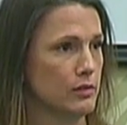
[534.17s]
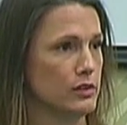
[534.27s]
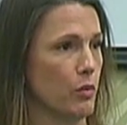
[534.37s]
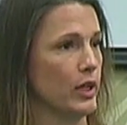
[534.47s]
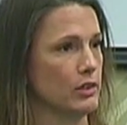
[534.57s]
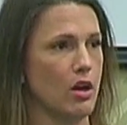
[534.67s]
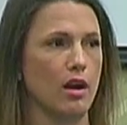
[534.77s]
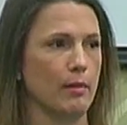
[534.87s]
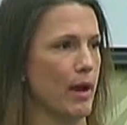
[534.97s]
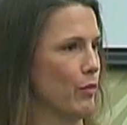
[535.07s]
So we can
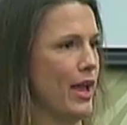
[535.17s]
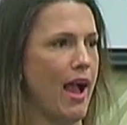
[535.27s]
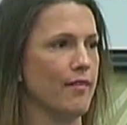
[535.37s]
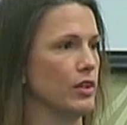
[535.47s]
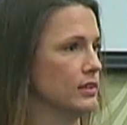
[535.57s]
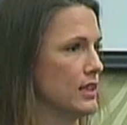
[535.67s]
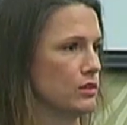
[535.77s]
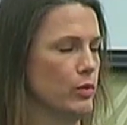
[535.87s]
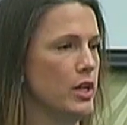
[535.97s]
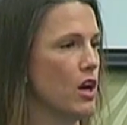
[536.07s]
talk about, we have all
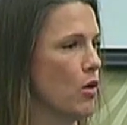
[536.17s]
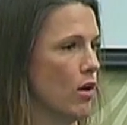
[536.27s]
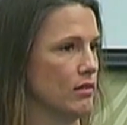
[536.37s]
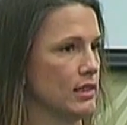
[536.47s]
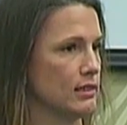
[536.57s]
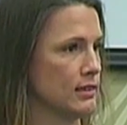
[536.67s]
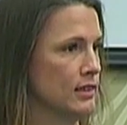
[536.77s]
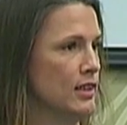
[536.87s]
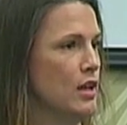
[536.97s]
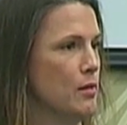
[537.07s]
this, we know all this,
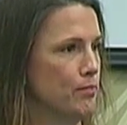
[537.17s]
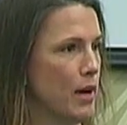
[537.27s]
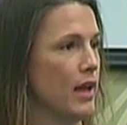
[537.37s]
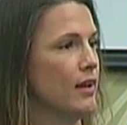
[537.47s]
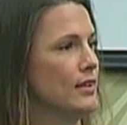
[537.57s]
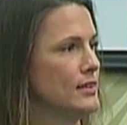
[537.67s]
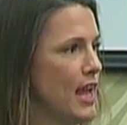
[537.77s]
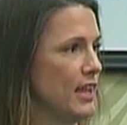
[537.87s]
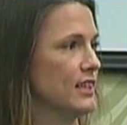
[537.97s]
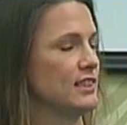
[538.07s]
but
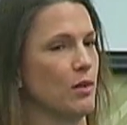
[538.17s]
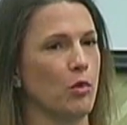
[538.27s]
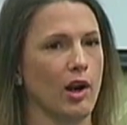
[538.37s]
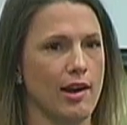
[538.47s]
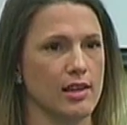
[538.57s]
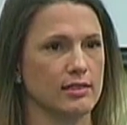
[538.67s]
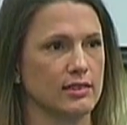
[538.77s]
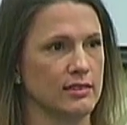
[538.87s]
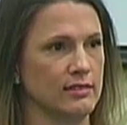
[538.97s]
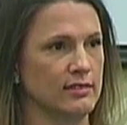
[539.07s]
take it somewhere else.